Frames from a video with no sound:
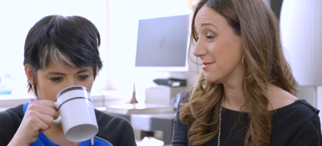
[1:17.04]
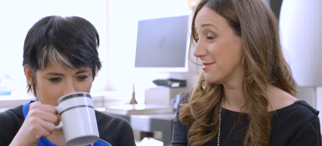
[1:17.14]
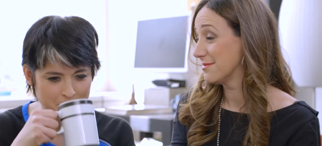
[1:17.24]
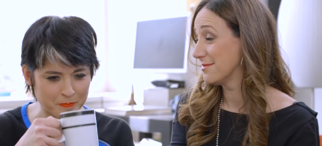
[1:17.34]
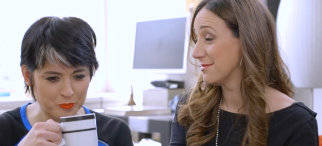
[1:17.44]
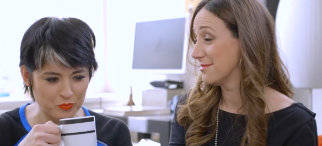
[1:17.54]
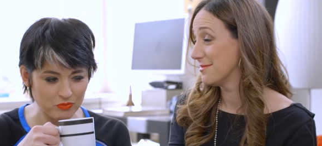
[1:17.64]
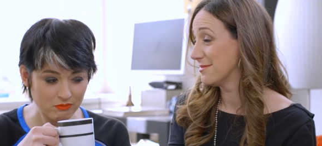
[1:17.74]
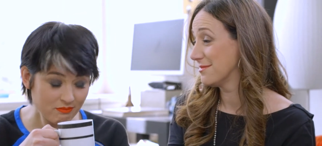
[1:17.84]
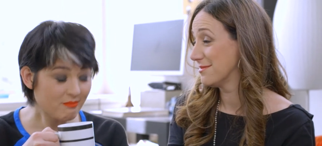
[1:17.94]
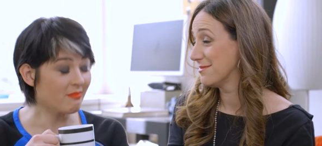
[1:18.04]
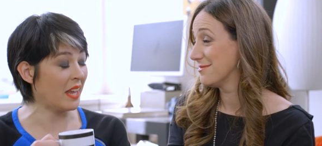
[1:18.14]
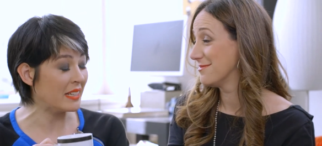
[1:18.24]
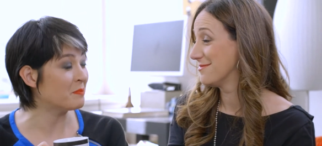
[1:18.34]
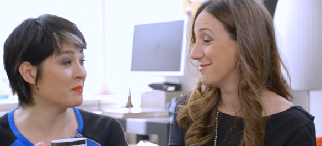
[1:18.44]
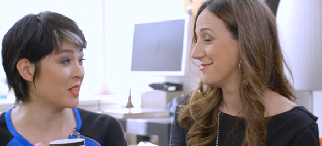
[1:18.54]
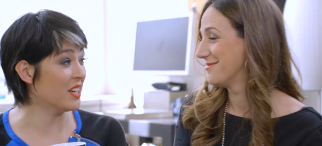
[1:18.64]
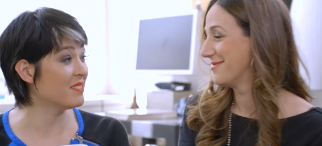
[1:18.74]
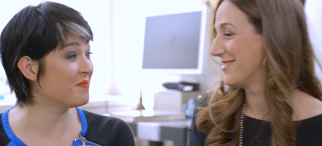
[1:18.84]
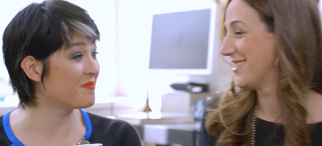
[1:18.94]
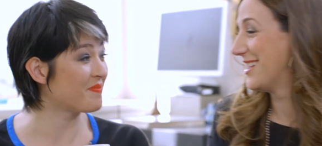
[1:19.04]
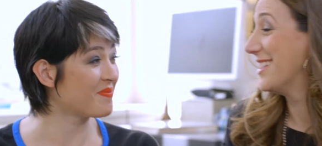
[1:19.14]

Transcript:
Speaker 1: So serious awesome. about hazelnut latte.